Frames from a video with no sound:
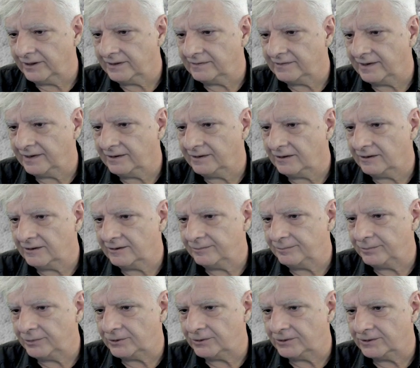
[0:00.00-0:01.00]

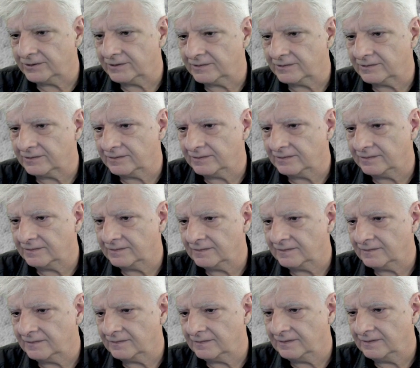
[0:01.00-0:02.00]
rectangular part
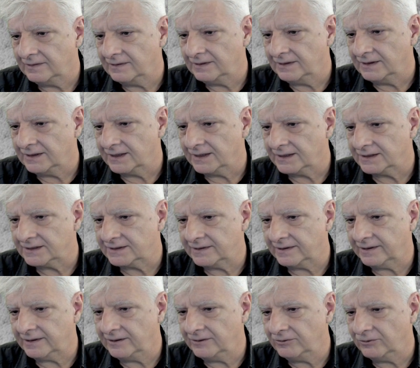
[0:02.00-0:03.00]

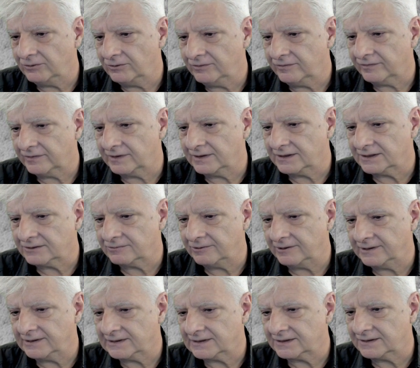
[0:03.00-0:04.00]
sticking off
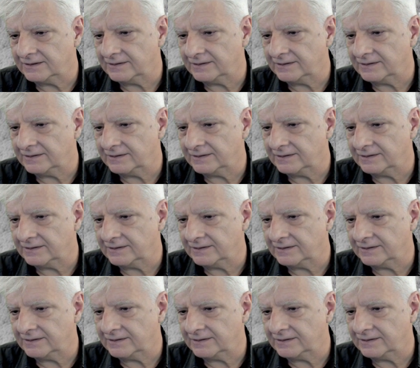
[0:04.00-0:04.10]
this one